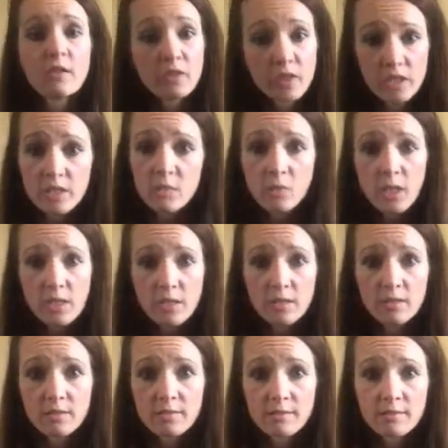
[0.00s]
This
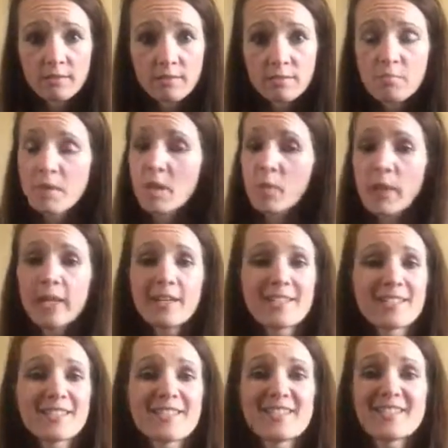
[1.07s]
week, my weight
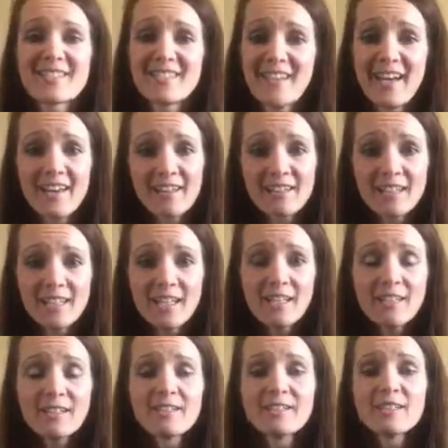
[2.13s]
is exactly
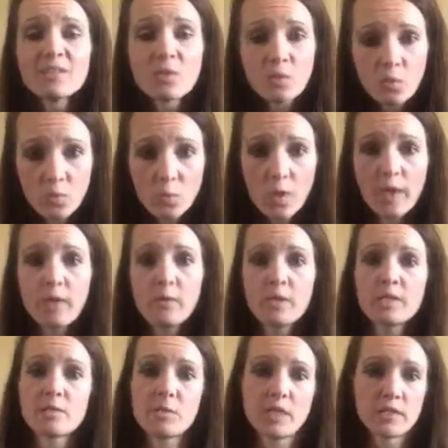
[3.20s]
what it
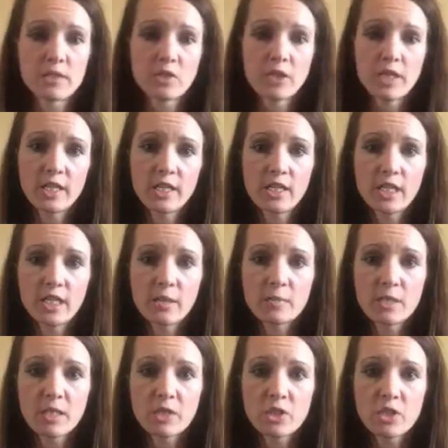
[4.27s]
was when I started 80-Day
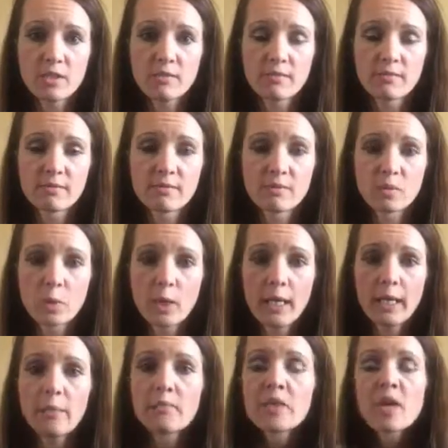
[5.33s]
Obsession.
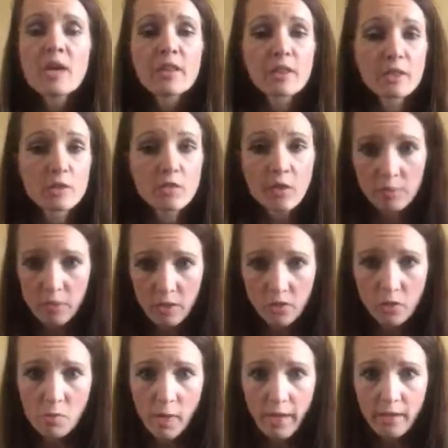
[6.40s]
Okay, those 5 pounds
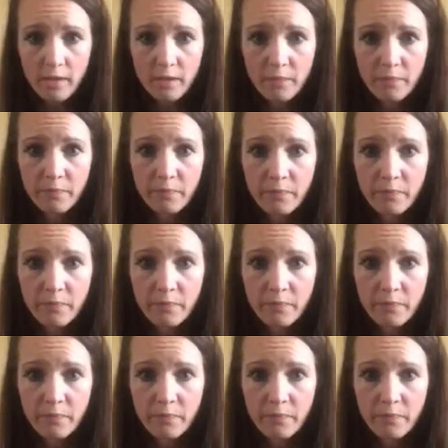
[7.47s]
are back.